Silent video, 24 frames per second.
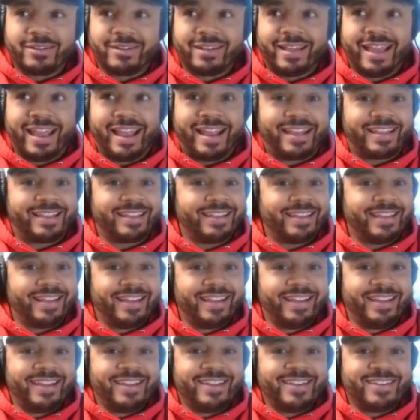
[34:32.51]
Like,
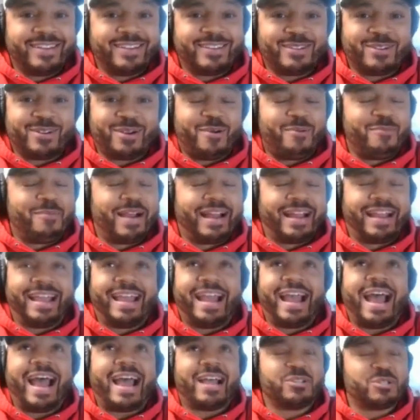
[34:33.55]
oh my
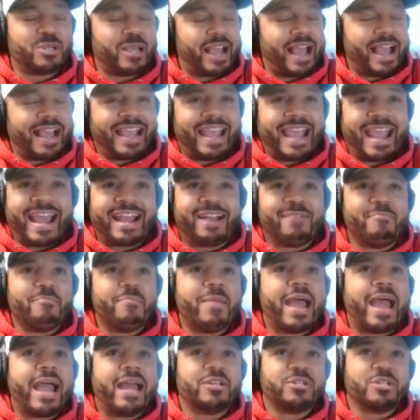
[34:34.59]
gosh, like I can't
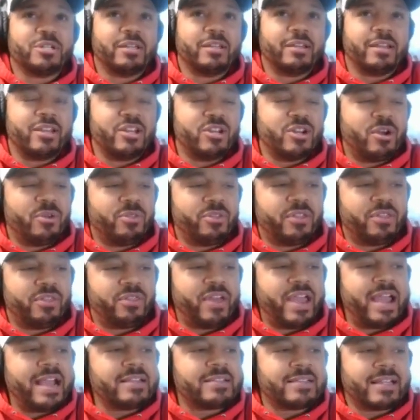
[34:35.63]
imagine, the
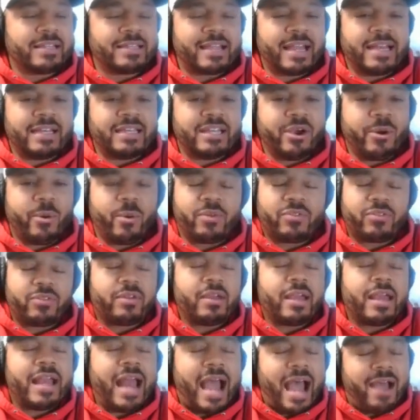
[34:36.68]
things that they deal with.
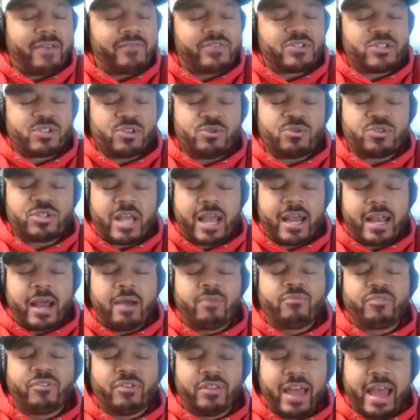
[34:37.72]
And obviously you sign
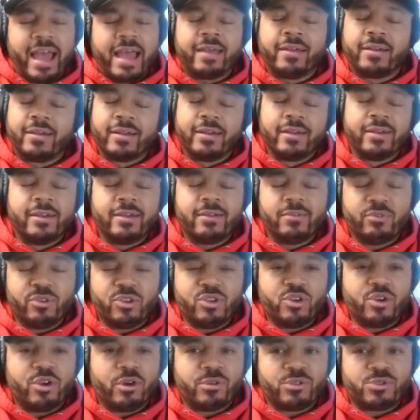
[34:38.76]
up for that when
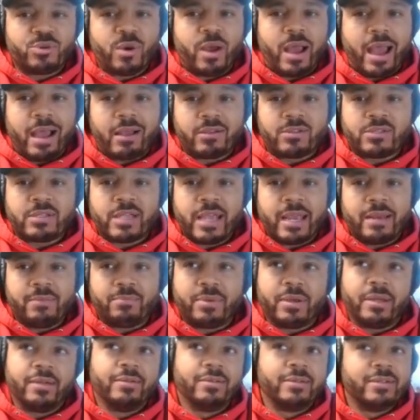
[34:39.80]
you go to Ohio State,
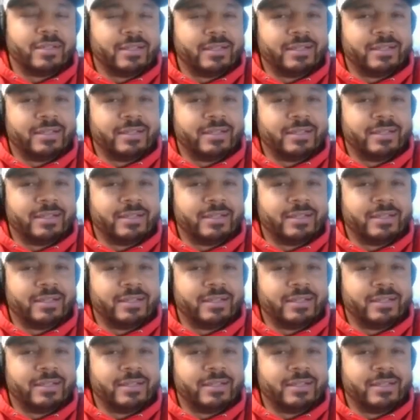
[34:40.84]
but